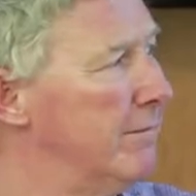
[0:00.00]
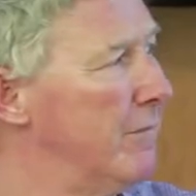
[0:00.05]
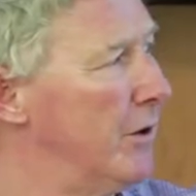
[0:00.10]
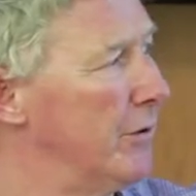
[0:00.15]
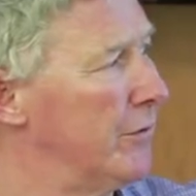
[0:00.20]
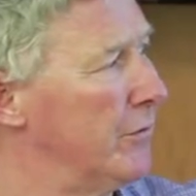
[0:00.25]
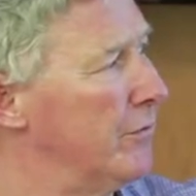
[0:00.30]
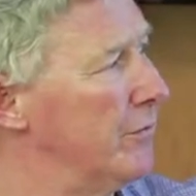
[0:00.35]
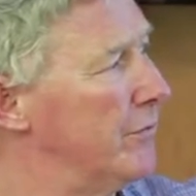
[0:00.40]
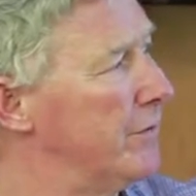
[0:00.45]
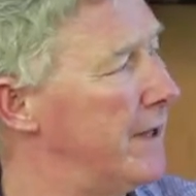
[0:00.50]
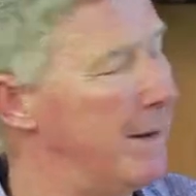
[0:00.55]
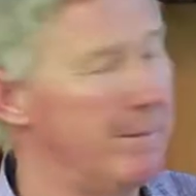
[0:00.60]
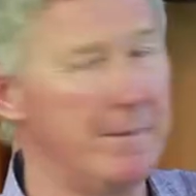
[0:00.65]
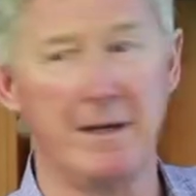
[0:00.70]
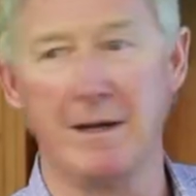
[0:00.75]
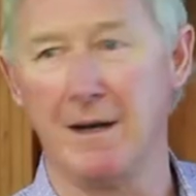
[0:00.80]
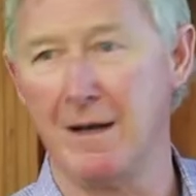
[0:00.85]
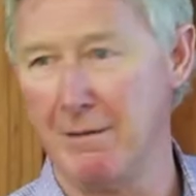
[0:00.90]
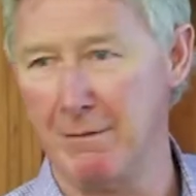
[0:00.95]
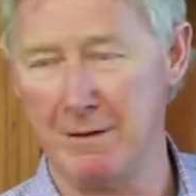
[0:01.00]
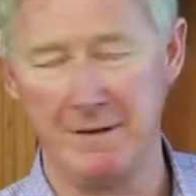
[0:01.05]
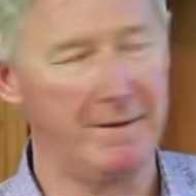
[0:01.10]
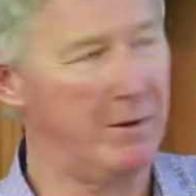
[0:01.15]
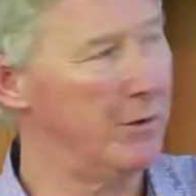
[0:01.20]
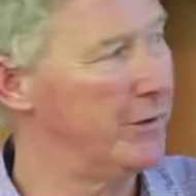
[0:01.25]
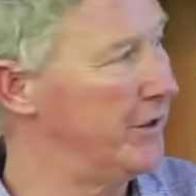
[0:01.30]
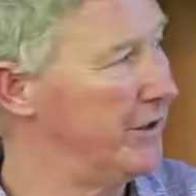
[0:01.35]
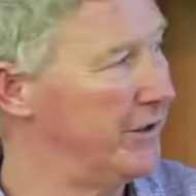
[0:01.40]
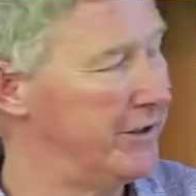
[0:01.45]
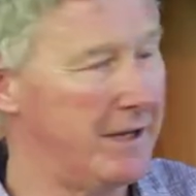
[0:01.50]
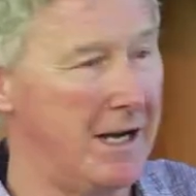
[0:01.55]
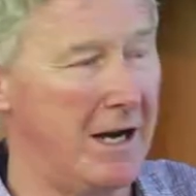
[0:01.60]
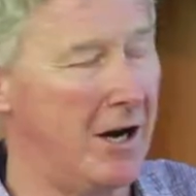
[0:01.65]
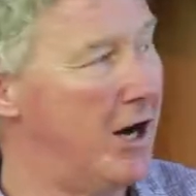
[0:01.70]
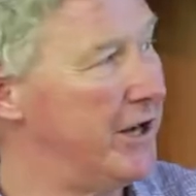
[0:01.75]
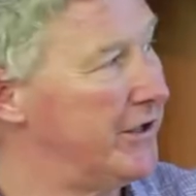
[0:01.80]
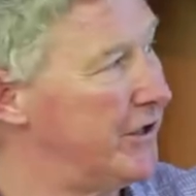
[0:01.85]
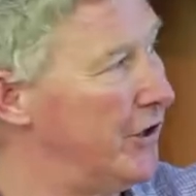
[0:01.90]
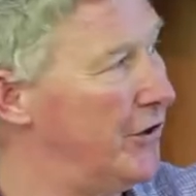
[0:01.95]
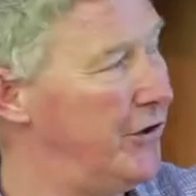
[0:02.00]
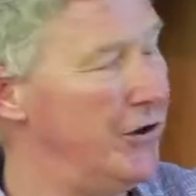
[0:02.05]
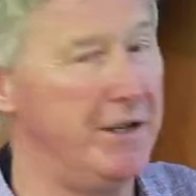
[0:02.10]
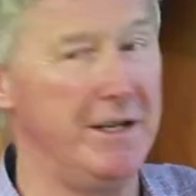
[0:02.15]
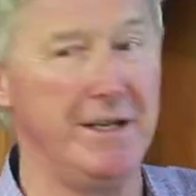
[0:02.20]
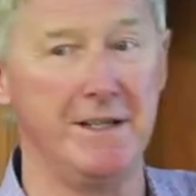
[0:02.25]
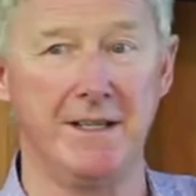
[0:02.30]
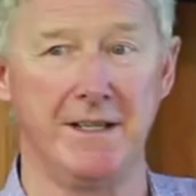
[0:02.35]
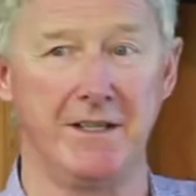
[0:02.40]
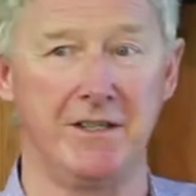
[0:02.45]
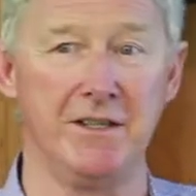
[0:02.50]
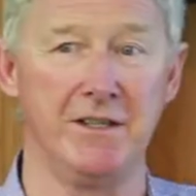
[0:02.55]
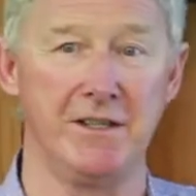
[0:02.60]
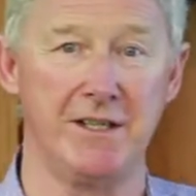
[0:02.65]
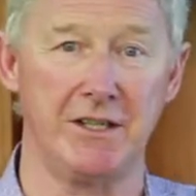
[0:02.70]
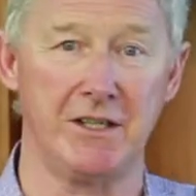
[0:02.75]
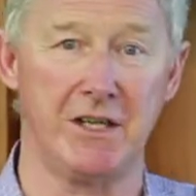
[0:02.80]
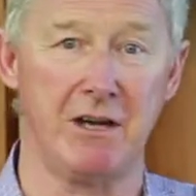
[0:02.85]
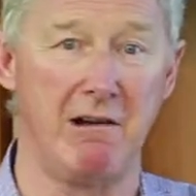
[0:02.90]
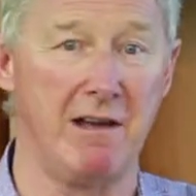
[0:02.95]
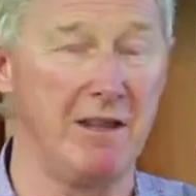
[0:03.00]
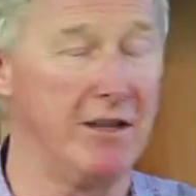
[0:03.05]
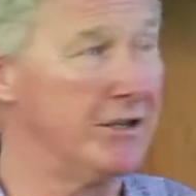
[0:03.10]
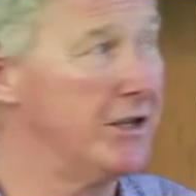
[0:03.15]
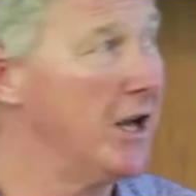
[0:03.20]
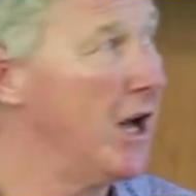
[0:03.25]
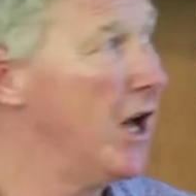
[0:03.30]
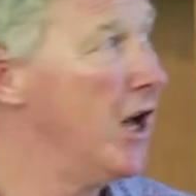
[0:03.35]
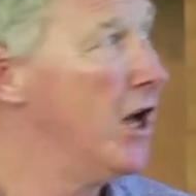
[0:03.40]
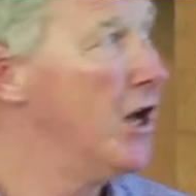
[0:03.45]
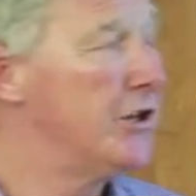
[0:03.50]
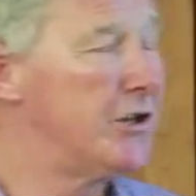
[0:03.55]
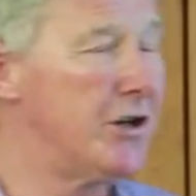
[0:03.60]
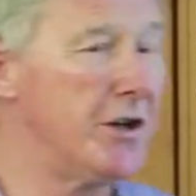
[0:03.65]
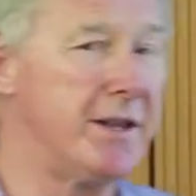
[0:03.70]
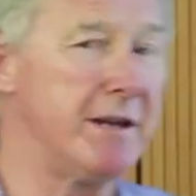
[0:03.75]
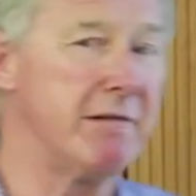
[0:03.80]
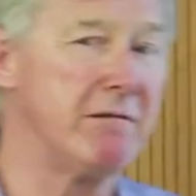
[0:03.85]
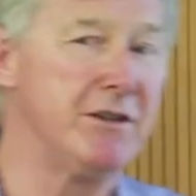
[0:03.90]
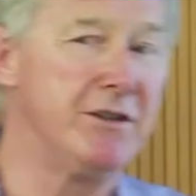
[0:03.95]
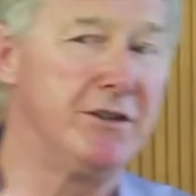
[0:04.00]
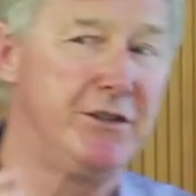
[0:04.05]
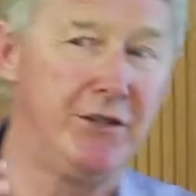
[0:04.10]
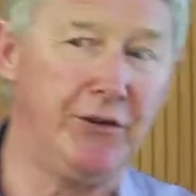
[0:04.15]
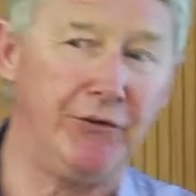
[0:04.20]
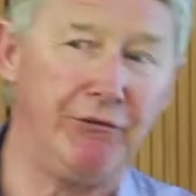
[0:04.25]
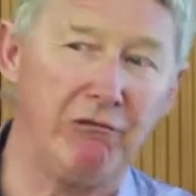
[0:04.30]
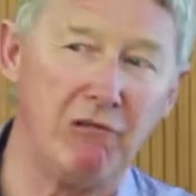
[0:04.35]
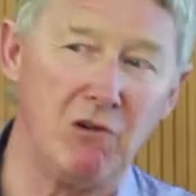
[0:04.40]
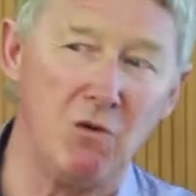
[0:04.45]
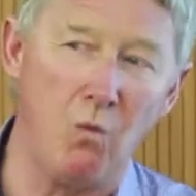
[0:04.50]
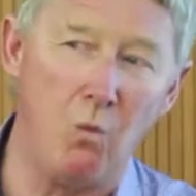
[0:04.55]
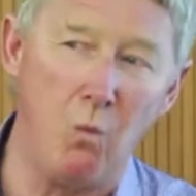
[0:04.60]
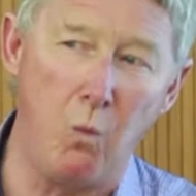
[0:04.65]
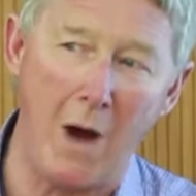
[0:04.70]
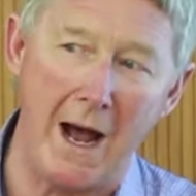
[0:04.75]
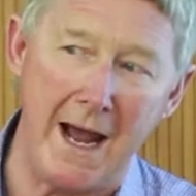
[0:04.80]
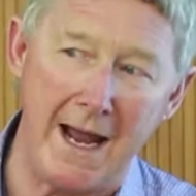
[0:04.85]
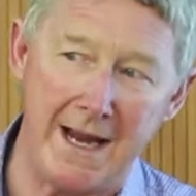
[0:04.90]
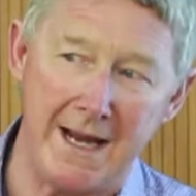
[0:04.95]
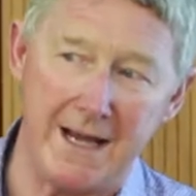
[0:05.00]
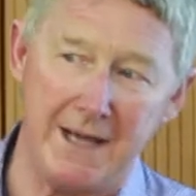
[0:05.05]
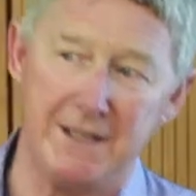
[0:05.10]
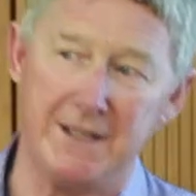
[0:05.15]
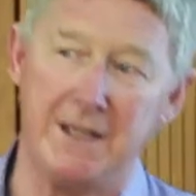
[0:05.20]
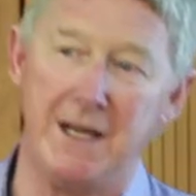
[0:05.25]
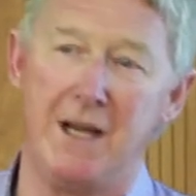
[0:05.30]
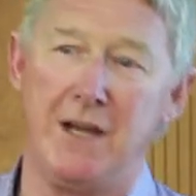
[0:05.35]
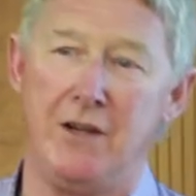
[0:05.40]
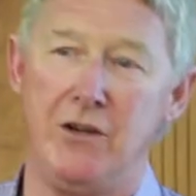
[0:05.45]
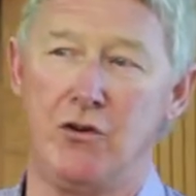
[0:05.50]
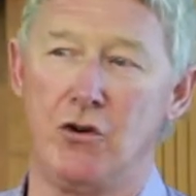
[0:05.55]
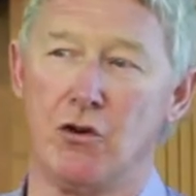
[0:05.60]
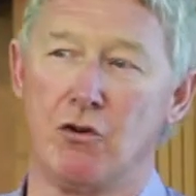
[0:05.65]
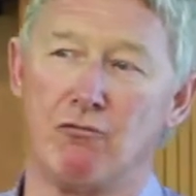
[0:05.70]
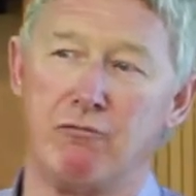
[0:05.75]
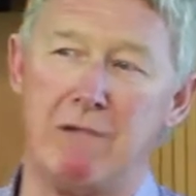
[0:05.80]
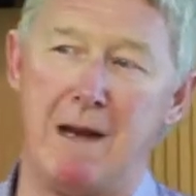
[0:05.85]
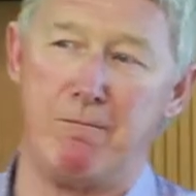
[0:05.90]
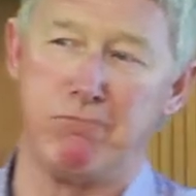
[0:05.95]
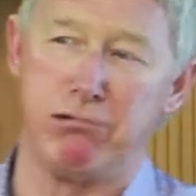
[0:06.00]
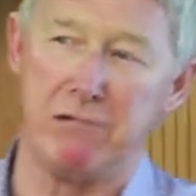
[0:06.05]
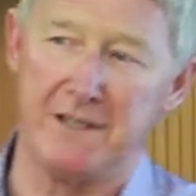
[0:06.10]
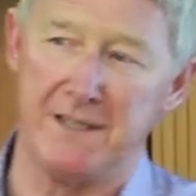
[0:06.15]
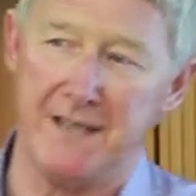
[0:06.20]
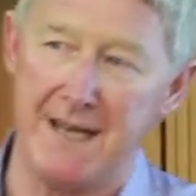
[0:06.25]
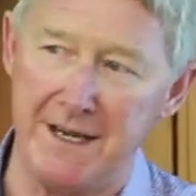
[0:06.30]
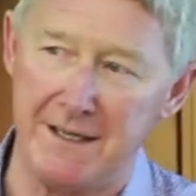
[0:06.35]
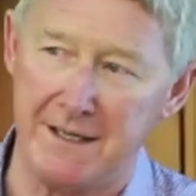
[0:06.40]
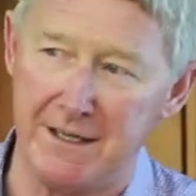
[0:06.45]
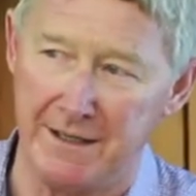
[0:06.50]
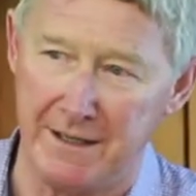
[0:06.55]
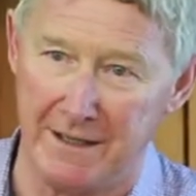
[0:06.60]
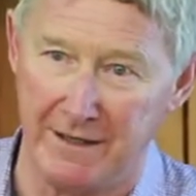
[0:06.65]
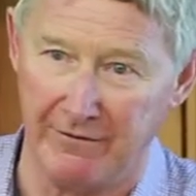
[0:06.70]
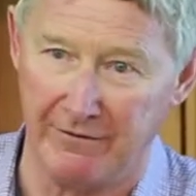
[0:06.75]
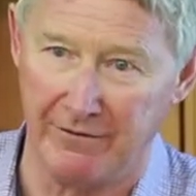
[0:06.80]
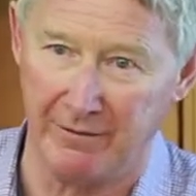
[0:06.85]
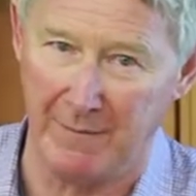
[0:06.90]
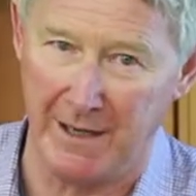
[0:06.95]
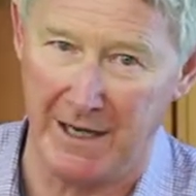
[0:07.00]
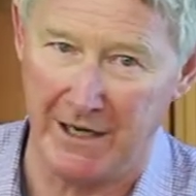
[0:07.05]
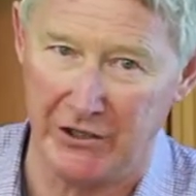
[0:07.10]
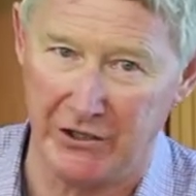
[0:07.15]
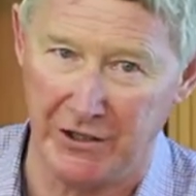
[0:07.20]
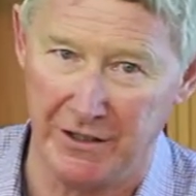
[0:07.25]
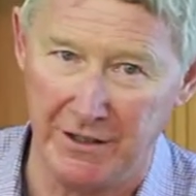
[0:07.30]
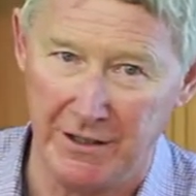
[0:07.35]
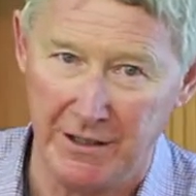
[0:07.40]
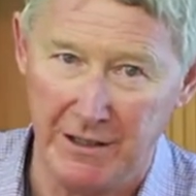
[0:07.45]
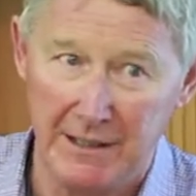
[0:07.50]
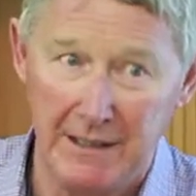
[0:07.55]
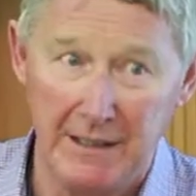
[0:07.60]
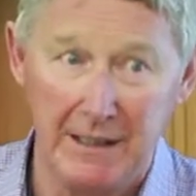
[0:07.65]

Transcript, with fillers: Model, something I always forgot, is ISO 136 and 6 are others. So there are different ways you could represent the information.